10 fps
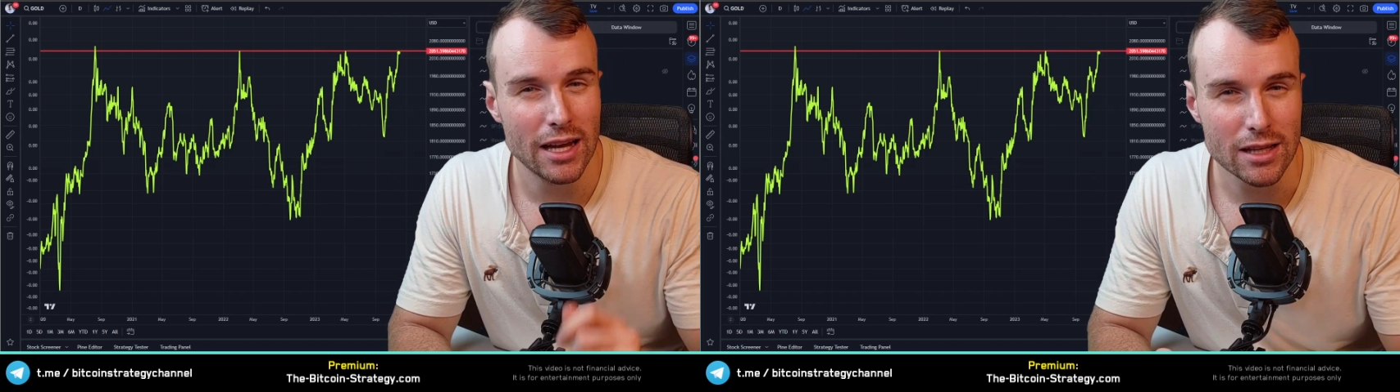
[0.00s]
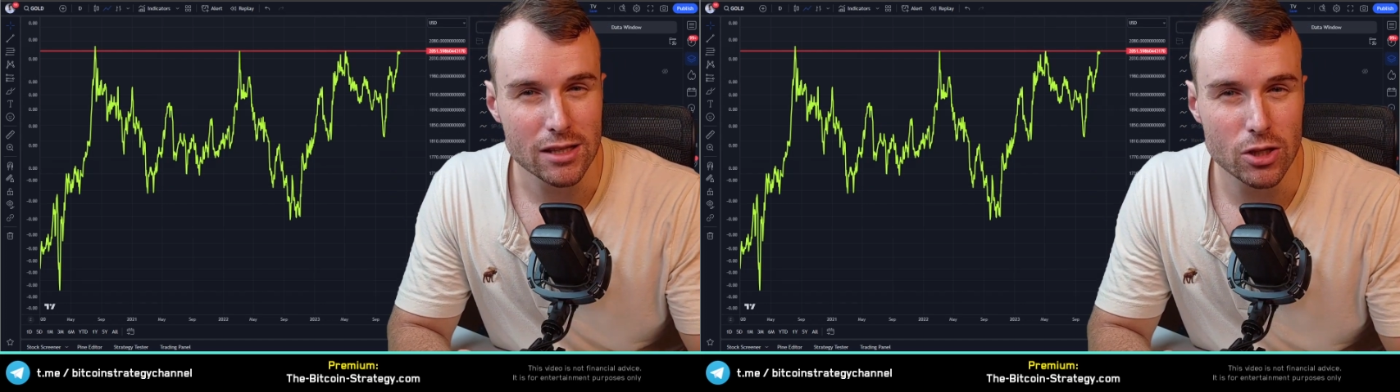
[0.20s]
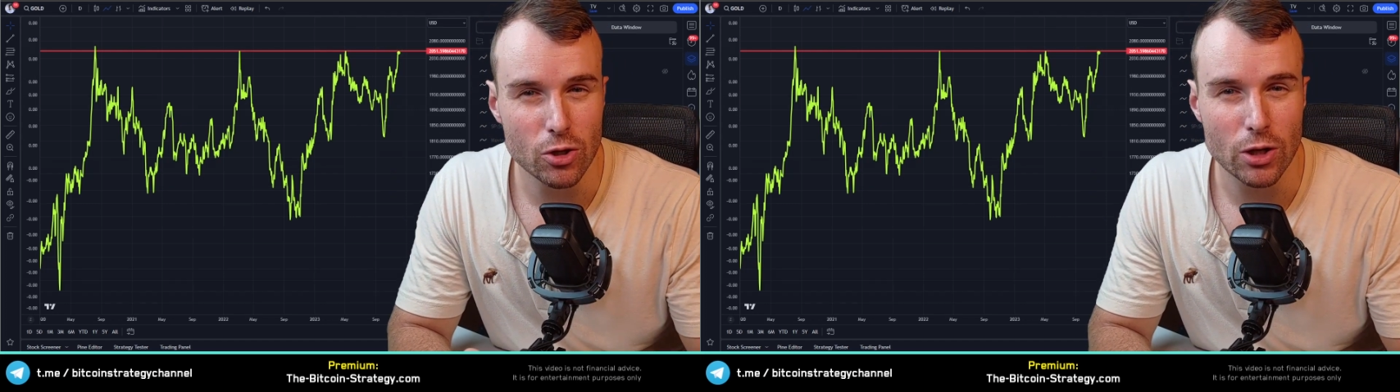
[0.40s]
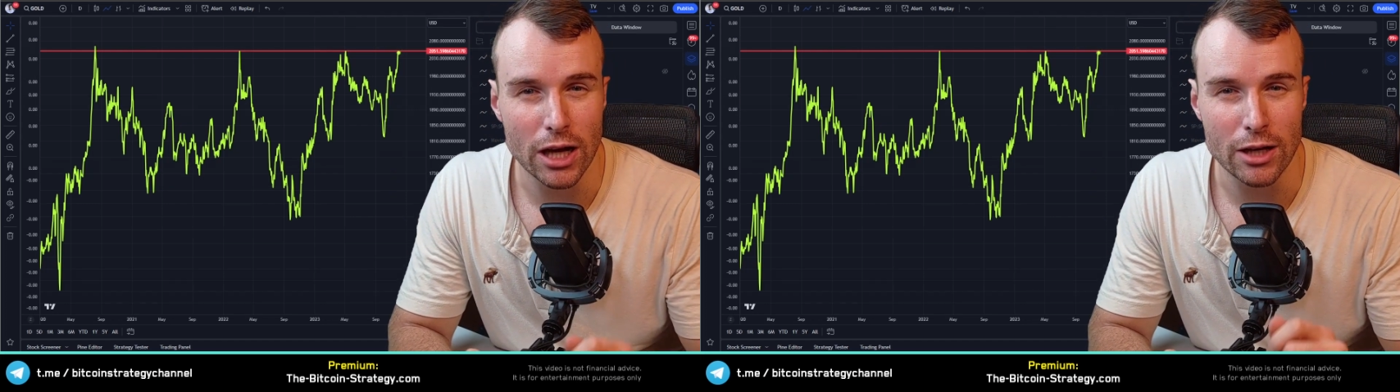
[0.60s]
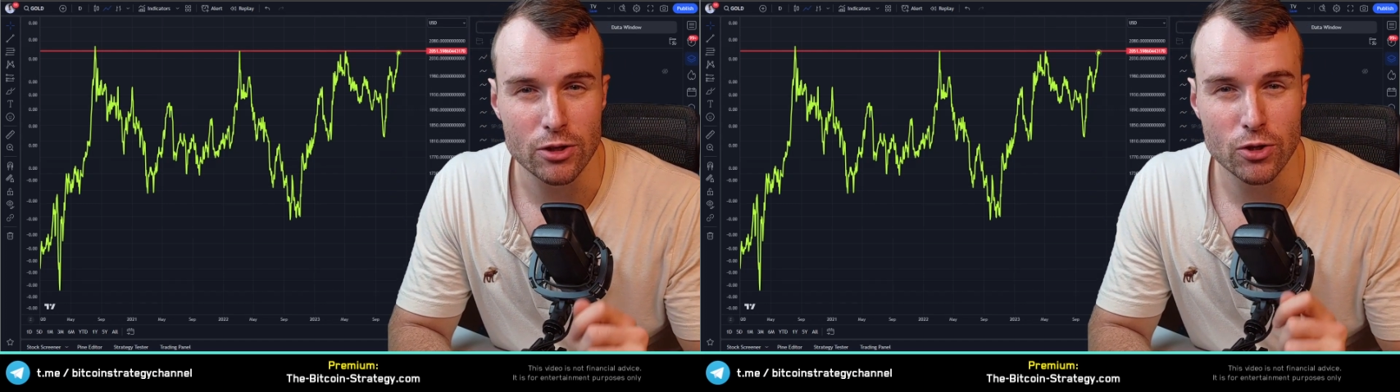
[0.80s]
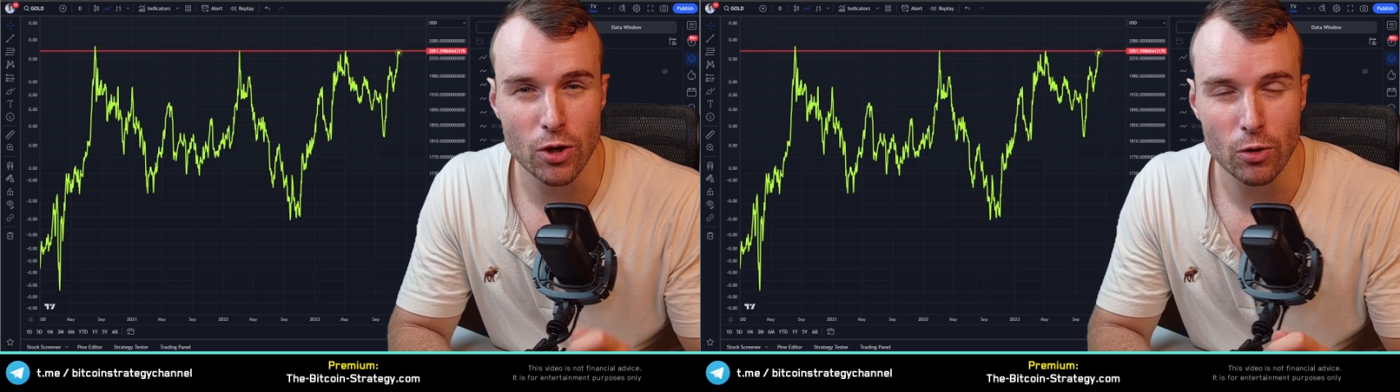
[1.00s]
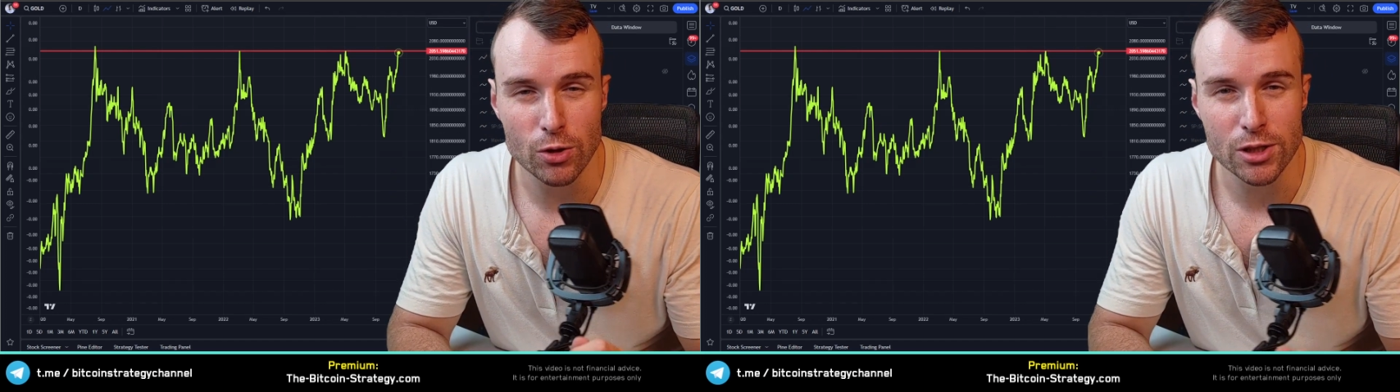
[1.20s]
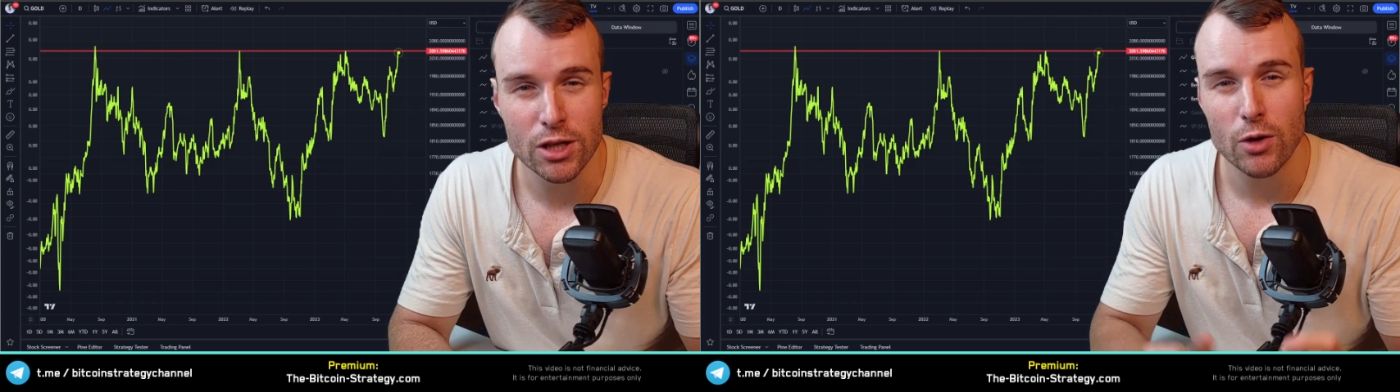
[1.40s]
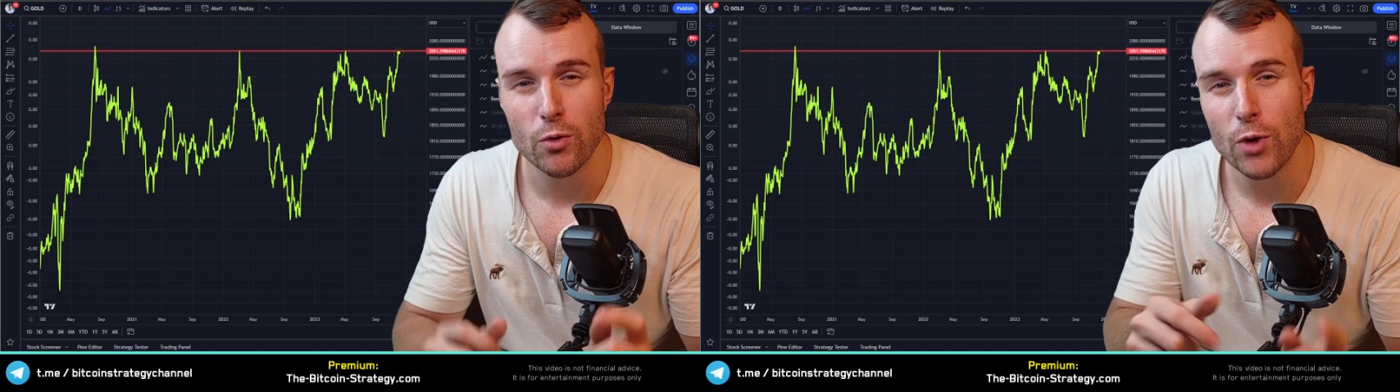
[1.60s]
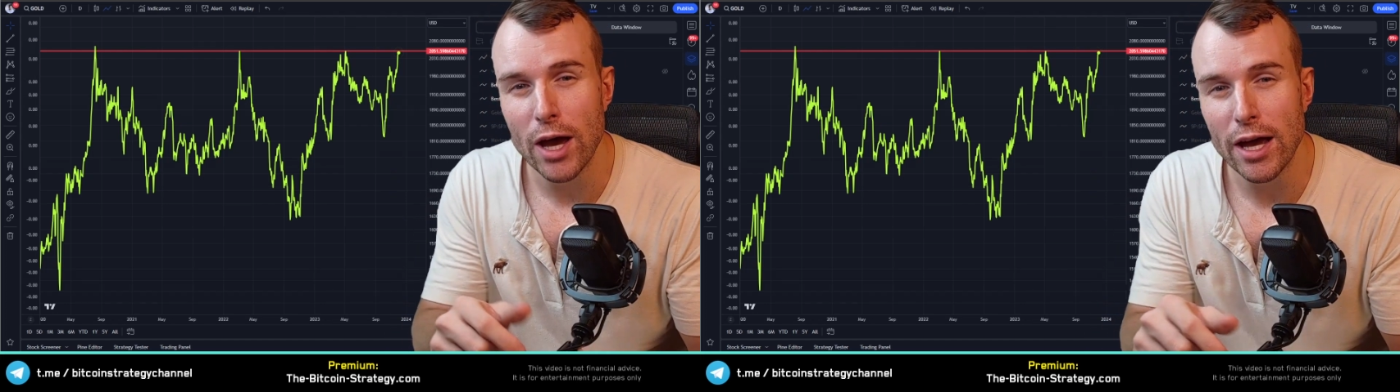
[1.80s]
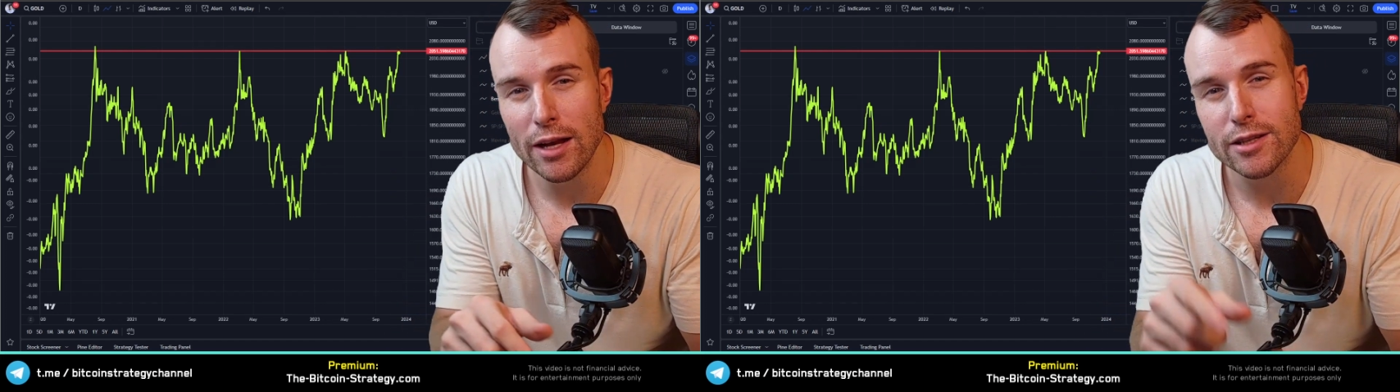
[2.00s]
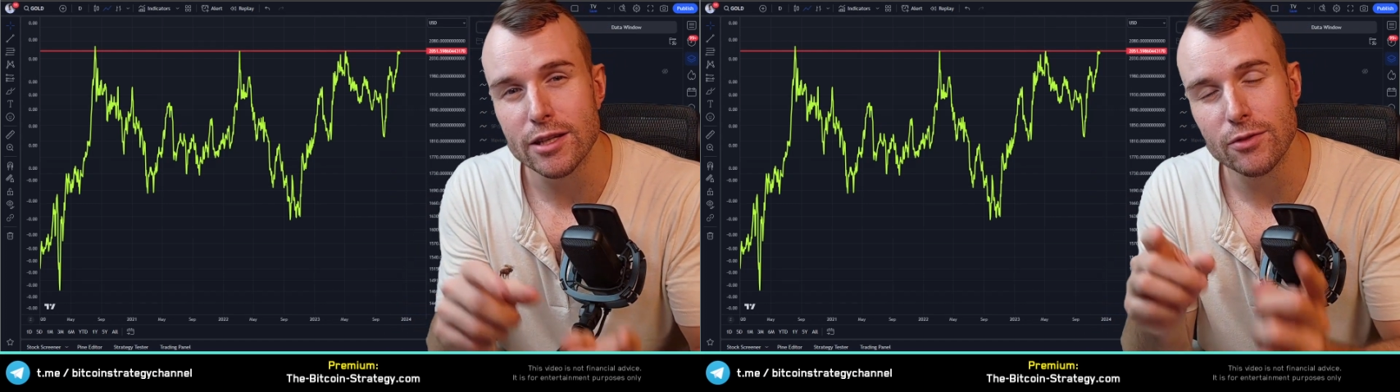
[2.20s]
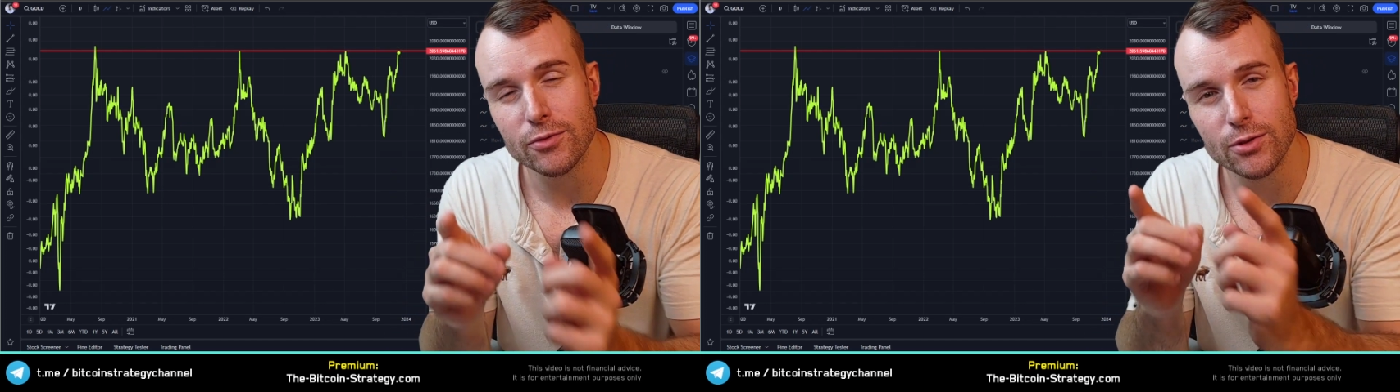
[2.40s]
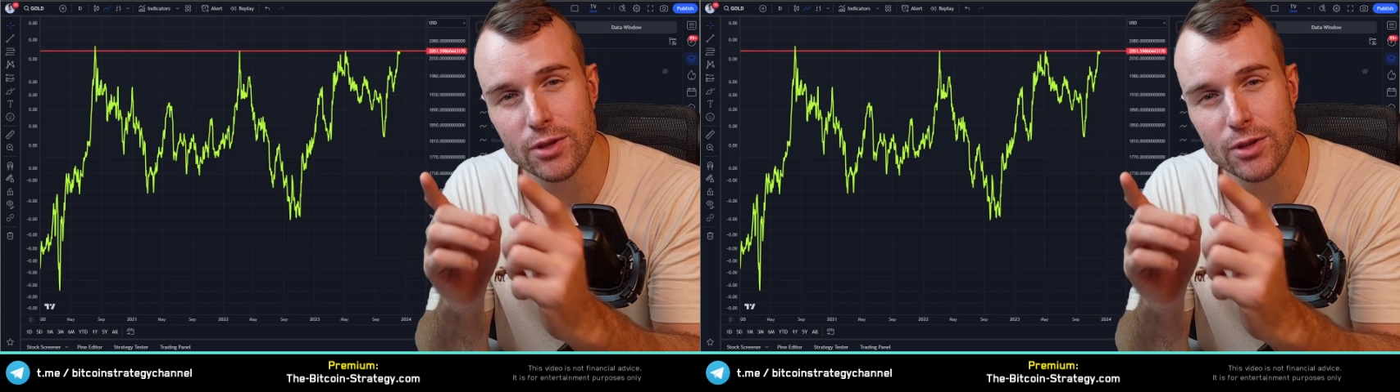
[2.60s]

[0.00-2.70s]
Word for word: Let's look at gold relative